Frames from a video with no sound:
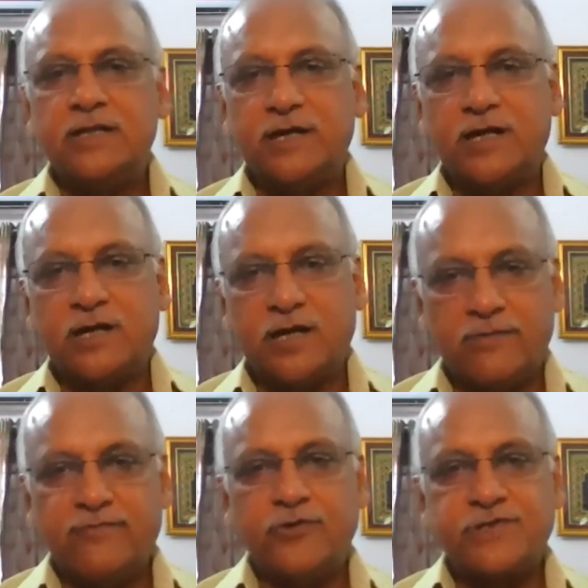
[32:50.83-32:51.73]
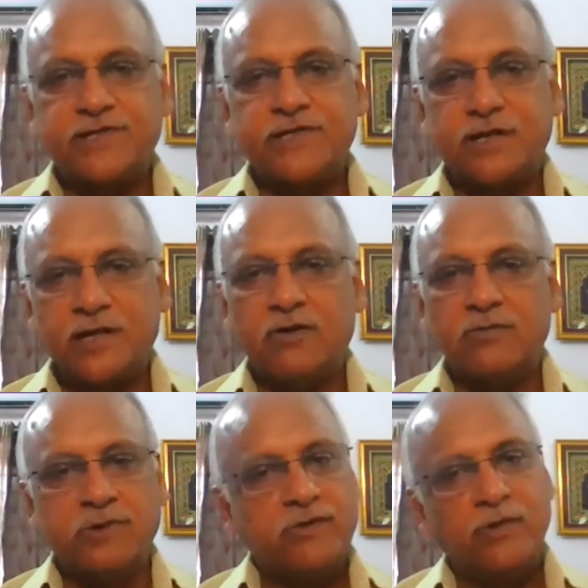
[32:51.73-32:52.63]
that our armed forces and the
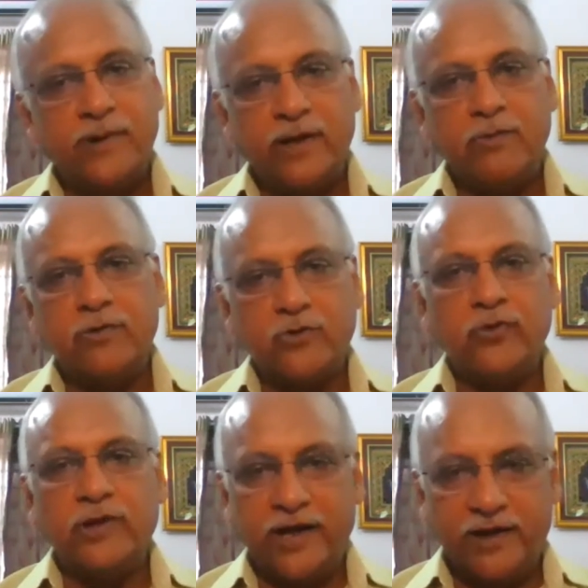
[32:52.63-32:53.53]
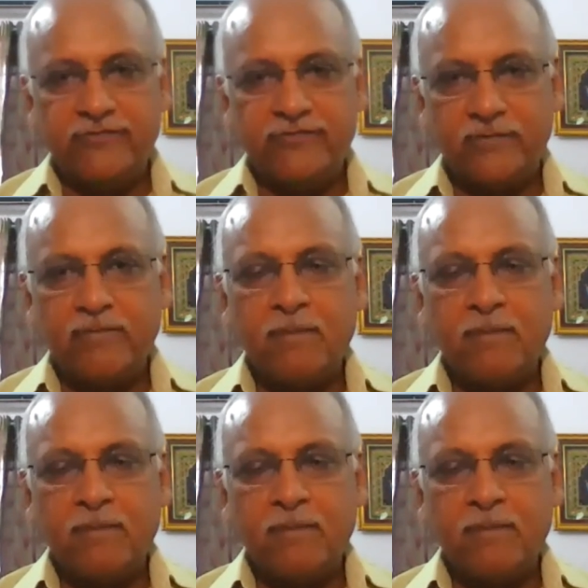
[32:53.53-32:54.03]
government will be able to do the needful.